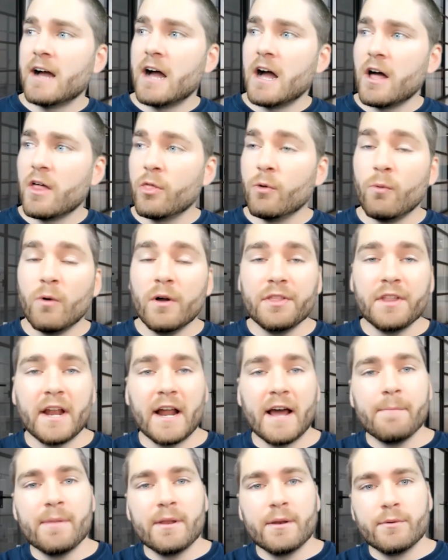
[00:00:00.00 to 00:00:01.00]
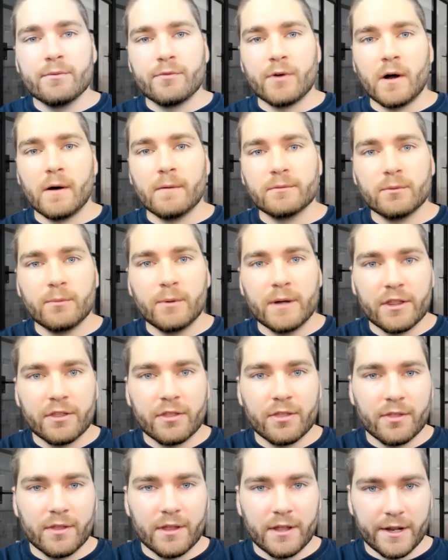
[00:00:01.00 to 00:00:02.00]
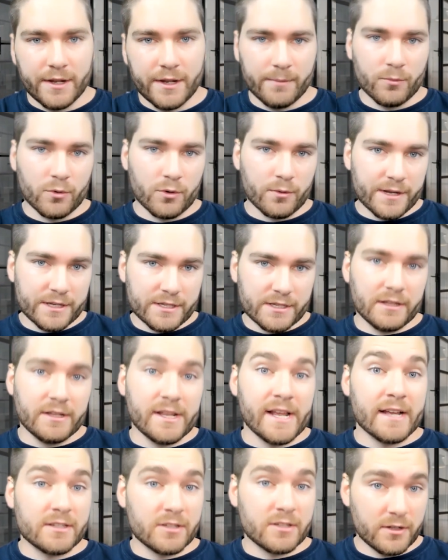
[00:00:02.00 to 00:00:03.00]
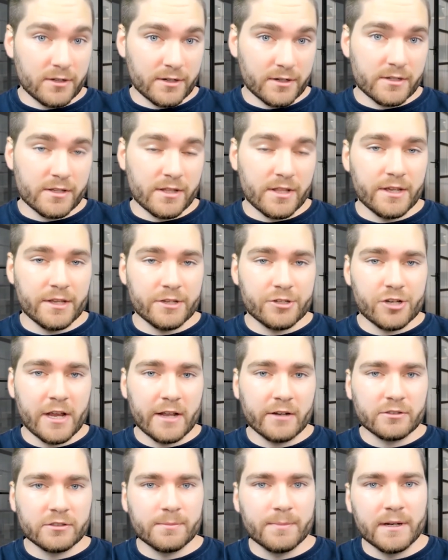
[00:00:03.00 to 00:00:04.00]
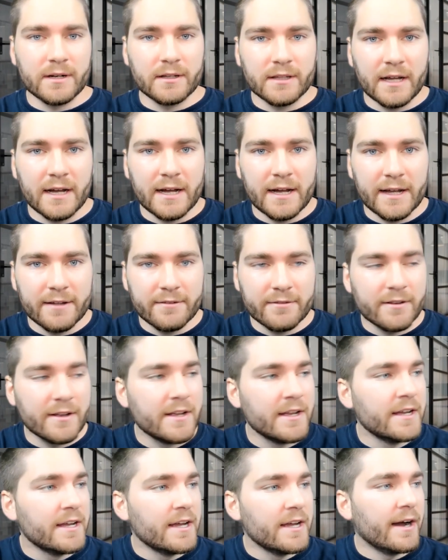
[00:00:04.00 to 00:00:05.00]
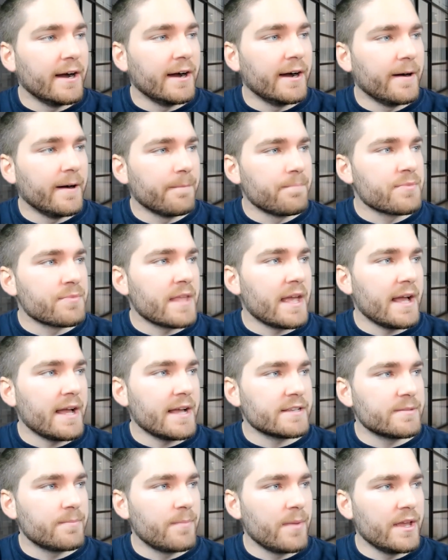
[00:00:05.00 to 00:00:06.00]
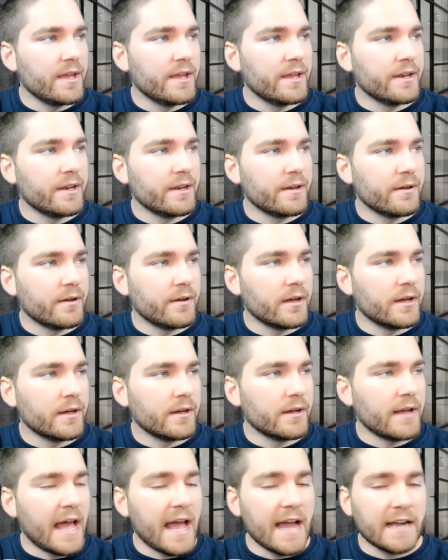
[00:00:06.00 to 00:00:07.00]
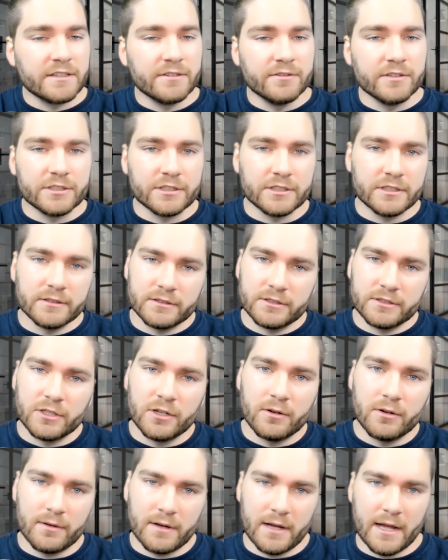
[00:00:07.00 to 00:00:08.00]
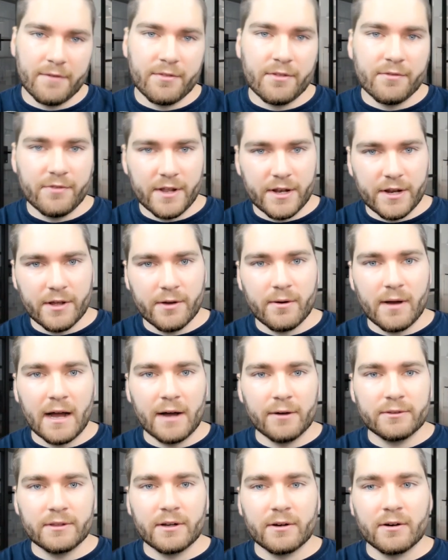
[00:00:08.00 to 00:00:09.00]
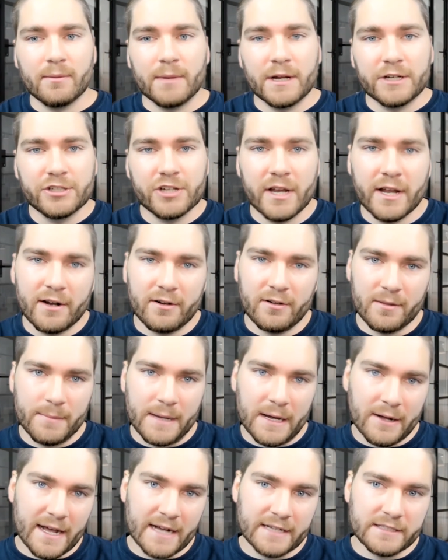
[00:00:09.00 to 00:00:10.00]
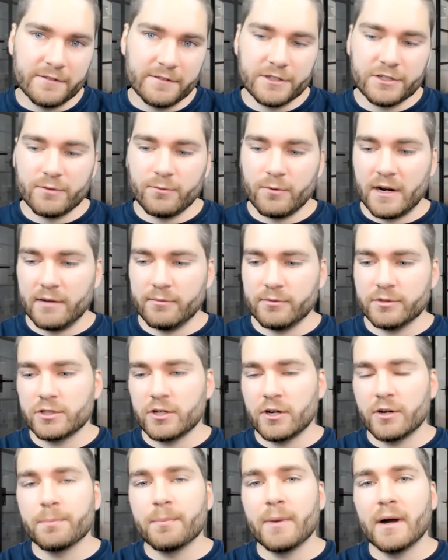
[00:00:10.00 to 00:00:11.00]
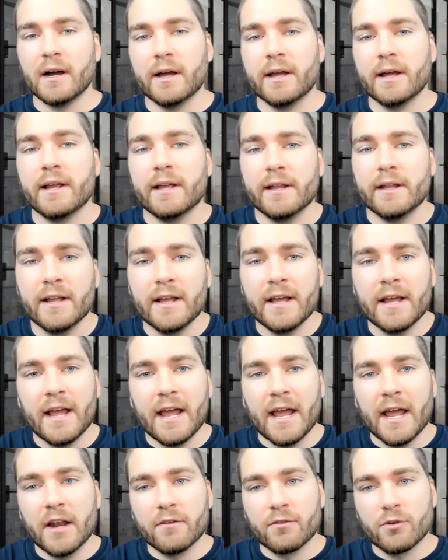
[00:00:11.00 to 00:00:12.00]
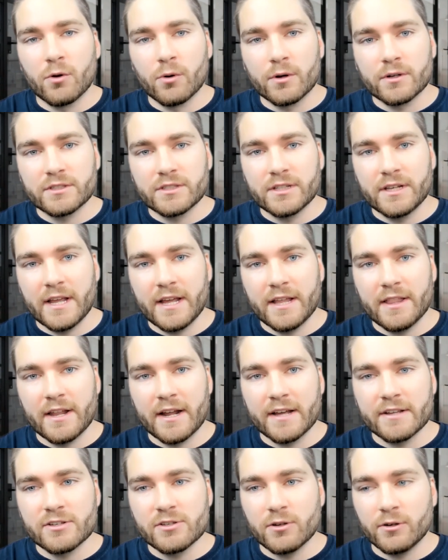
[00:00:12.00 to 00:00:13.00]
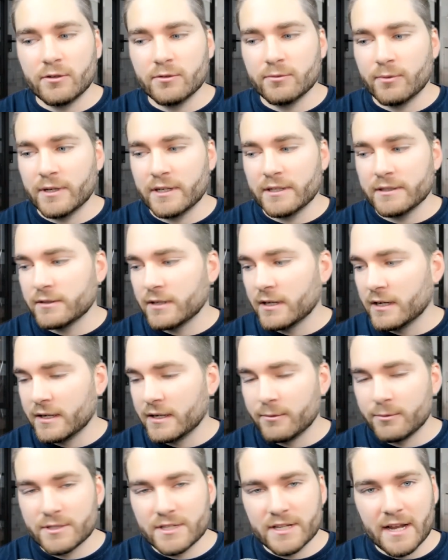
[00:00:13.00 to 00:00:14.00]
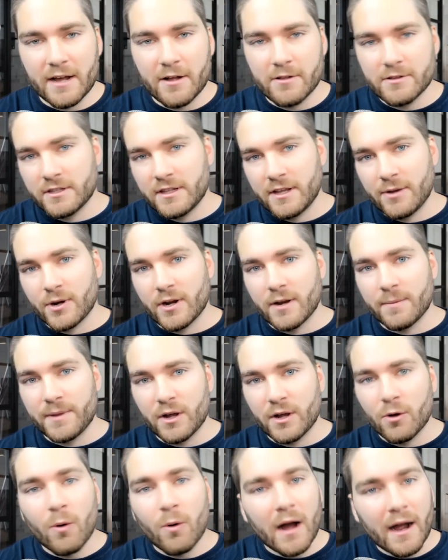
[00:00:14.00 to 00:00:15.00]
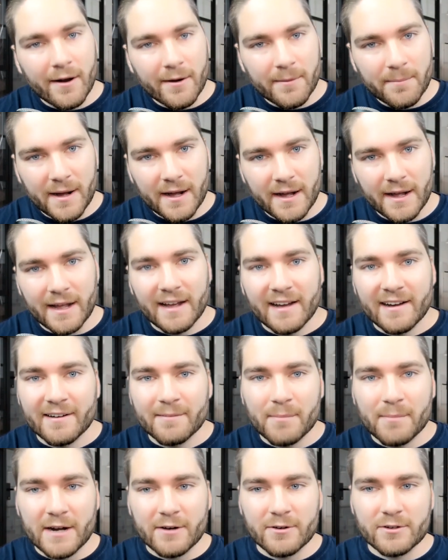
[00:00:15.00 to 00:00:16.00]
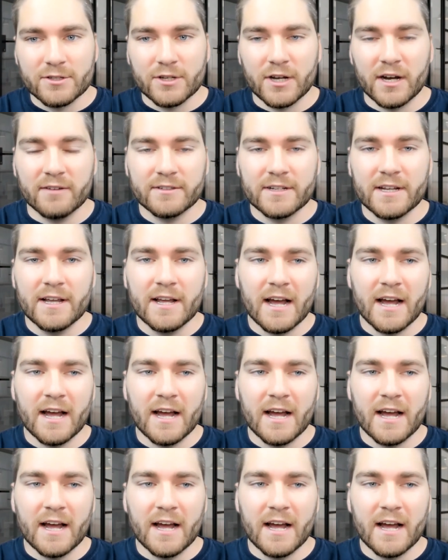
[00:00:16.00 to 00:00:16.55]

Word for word: Uh, the one that I've been involved with in more recently, as long as the channel's been alive, um, has been uh, Activision. So I have the video out there on my channel about Activision when I was started buying it, and of course the day that I sold when it uh, was announced they were going to be acquired by uh, Microsoft.